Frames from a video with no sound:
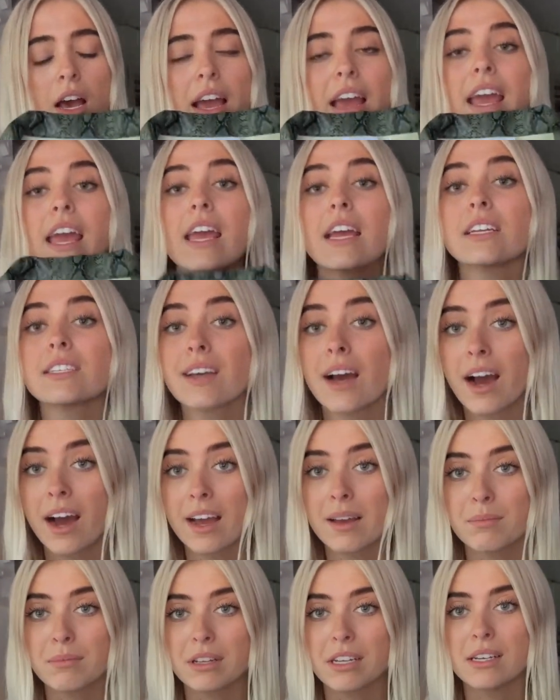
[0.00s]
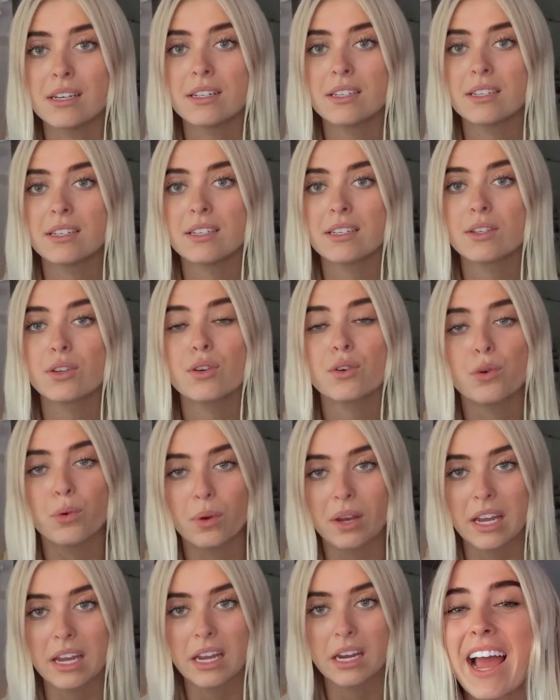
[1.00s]
a timeless
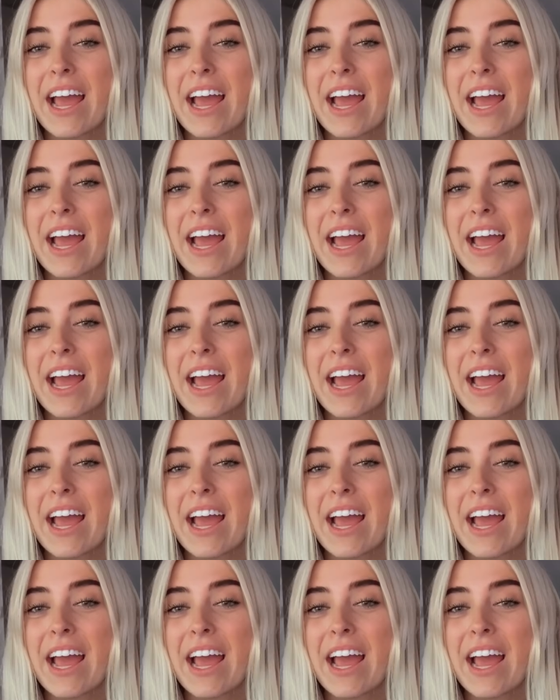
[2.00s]
queen.